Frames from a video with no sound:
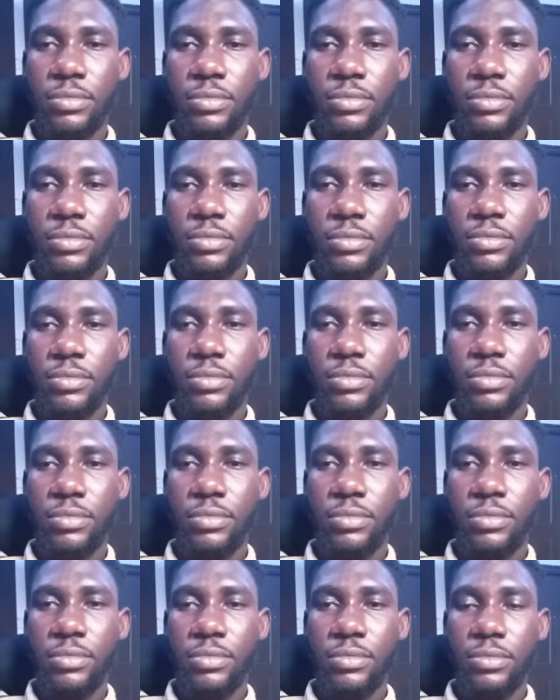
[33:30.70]

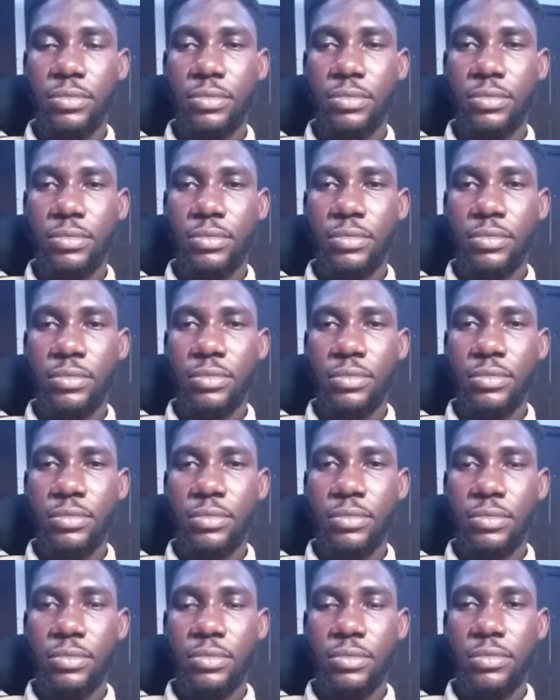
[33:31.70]

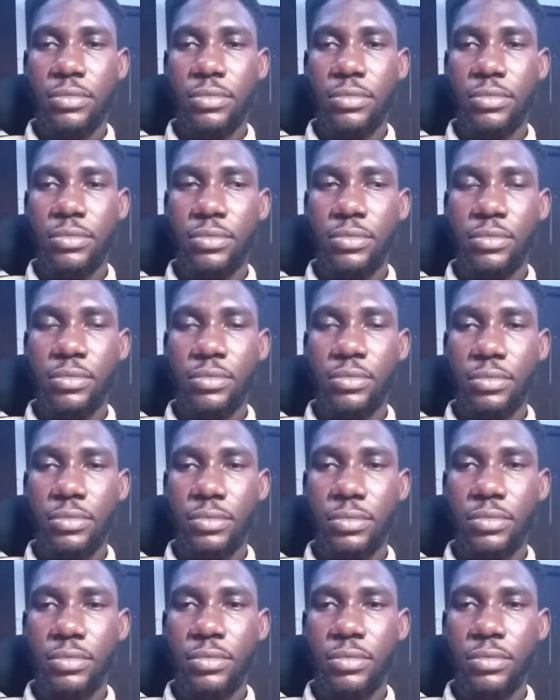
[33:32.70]

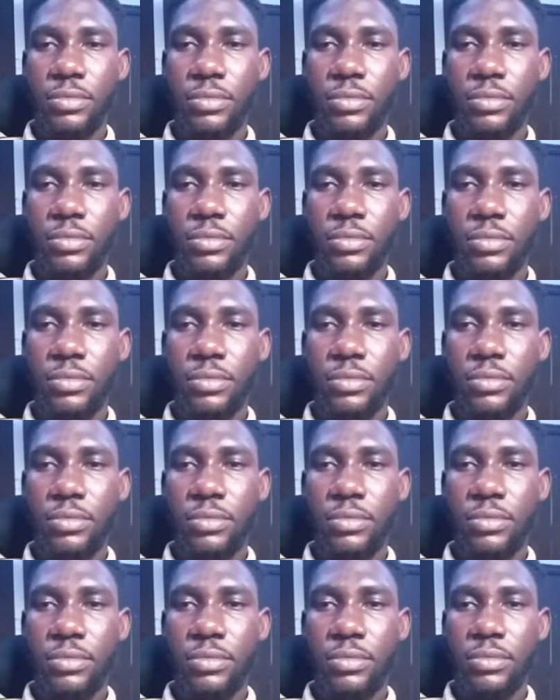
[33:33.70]

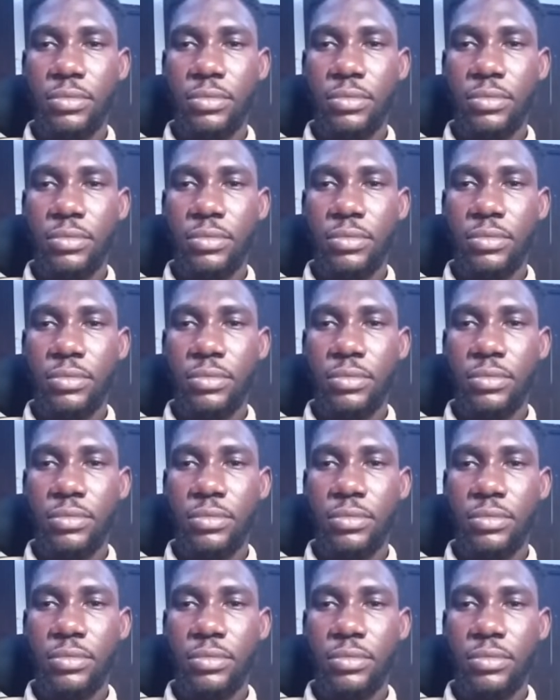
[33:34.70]

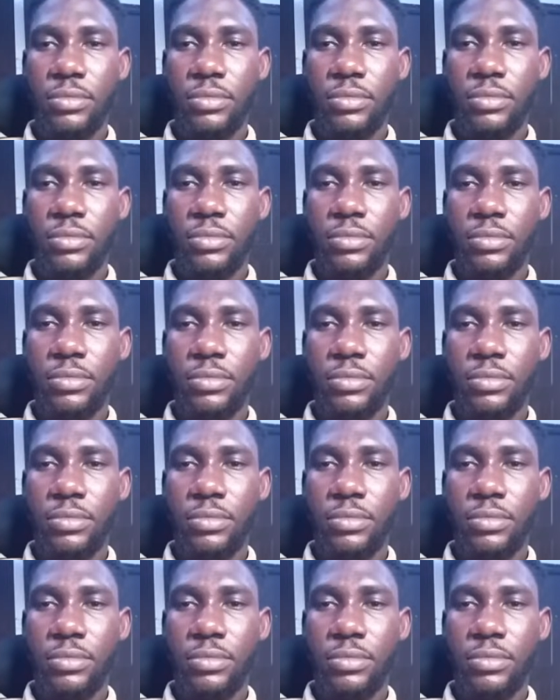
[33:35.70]
No words are spoken by the person on screen.